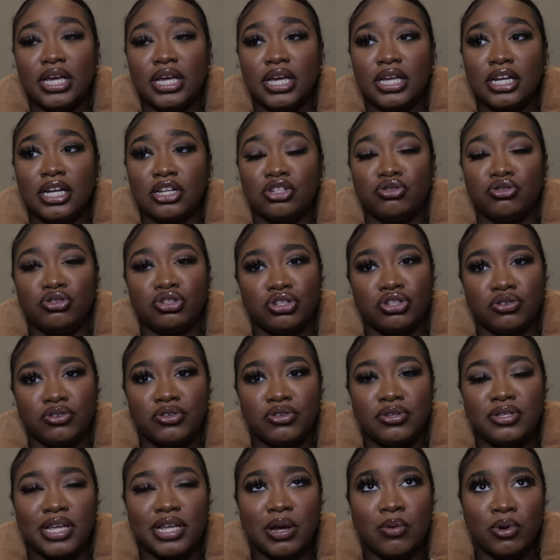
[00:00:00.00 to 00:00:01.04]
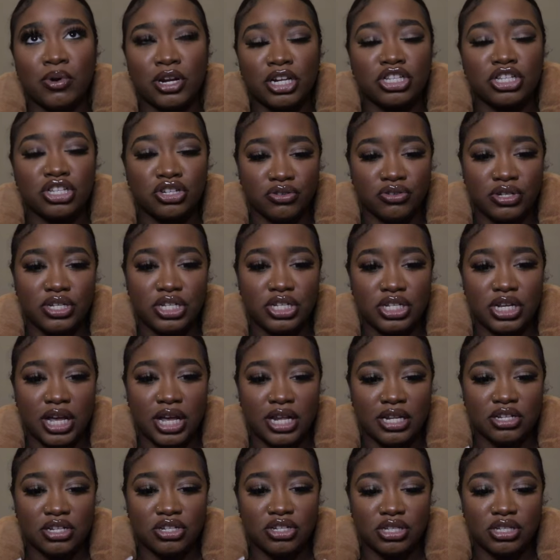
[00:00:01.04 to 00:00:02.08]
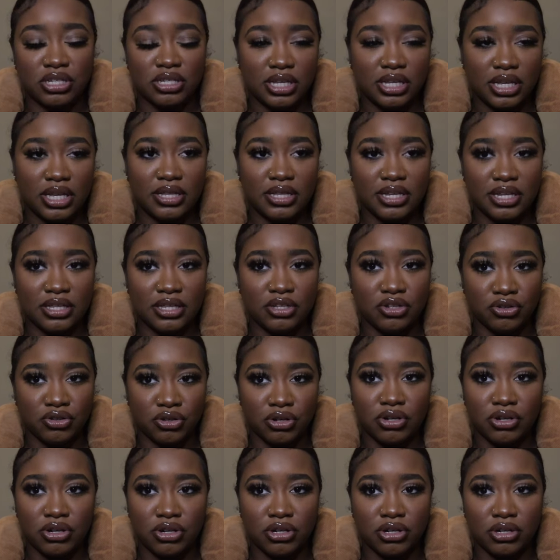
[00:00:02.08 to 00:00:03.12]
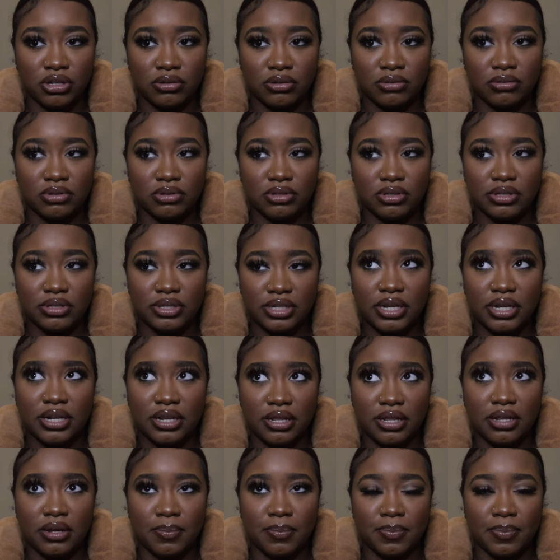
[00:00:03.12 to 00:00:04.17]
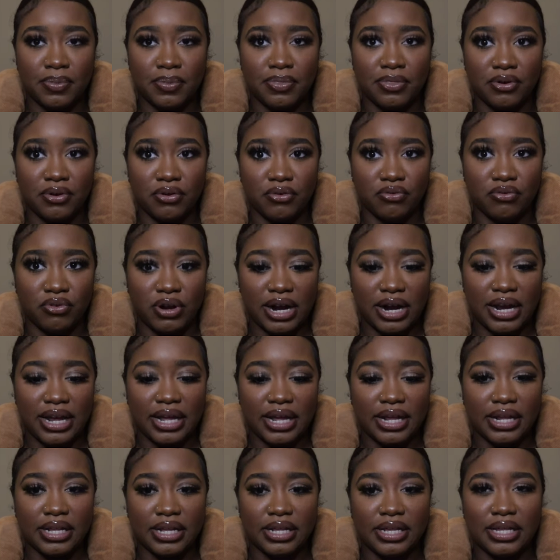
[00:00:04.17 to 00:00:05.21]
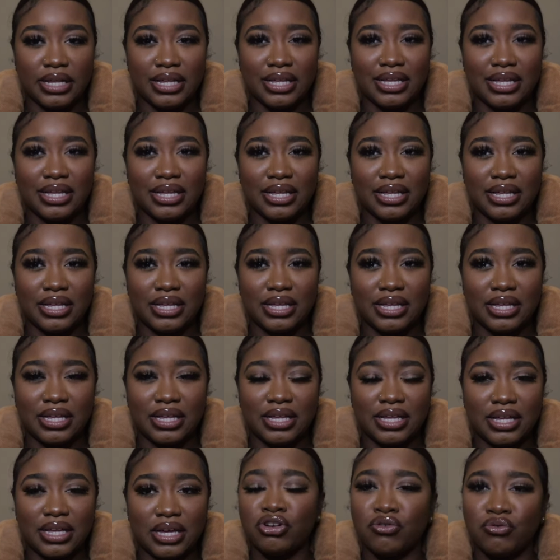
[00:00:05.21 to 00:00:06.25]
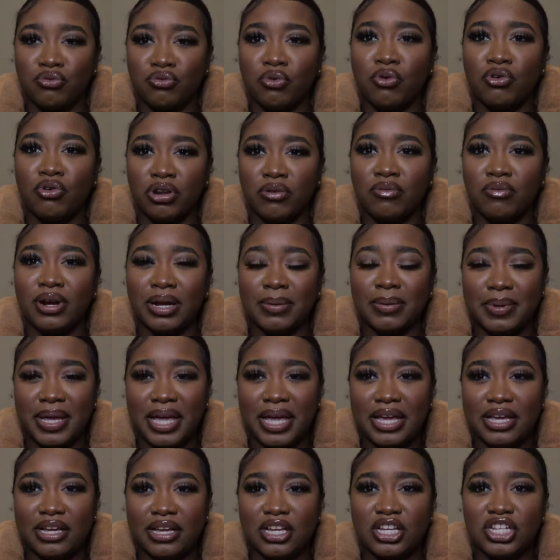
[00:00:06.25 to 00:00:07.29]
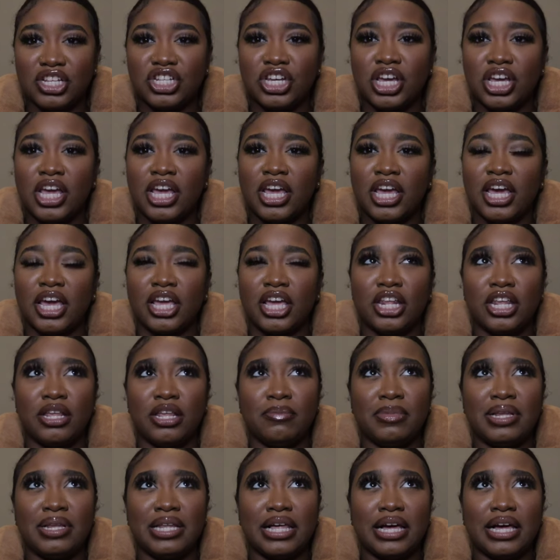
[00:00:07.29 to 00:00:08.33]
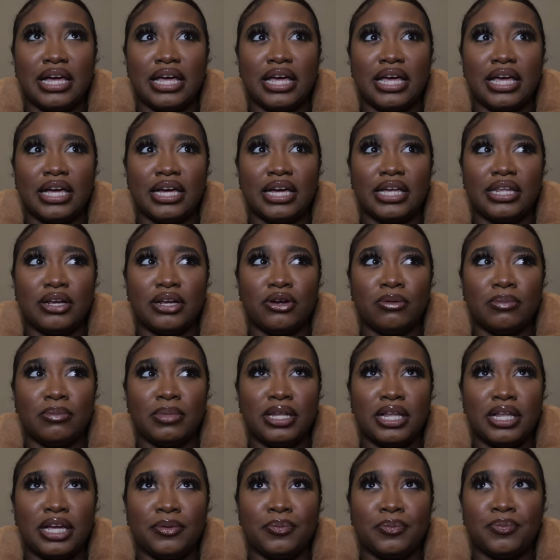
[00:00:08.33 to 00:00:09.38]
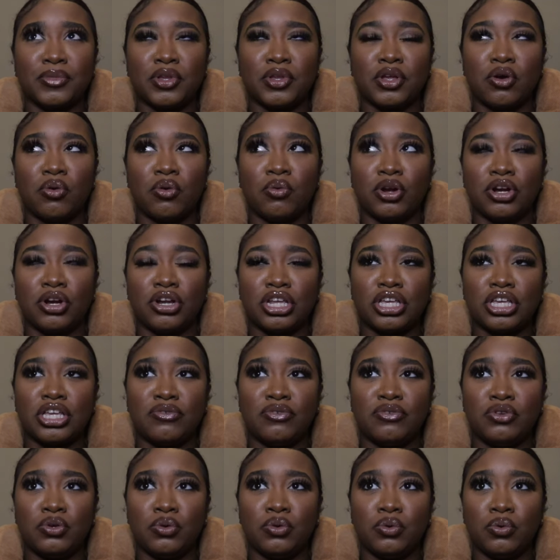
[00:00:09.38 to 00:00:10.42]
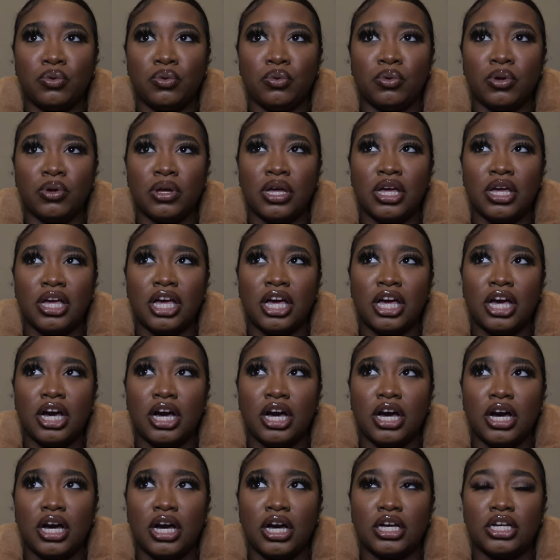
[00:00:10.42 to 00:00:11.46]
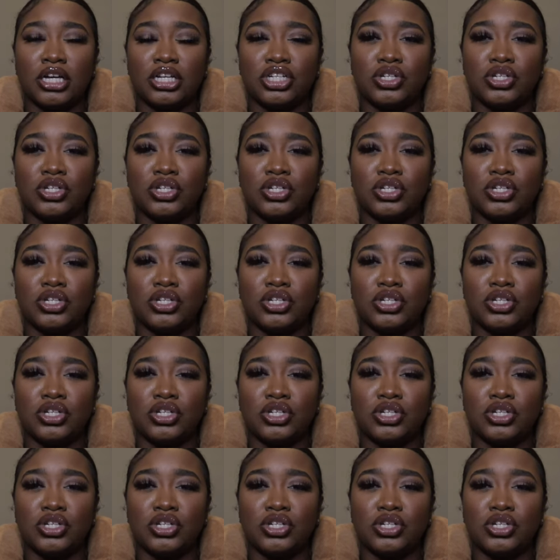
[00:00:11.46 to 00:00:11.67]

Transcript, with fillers: Because you screen, they want a screenshot to see that you're sending them the right you're on the right page and they'd be like they're gonna be like we're gonna give you a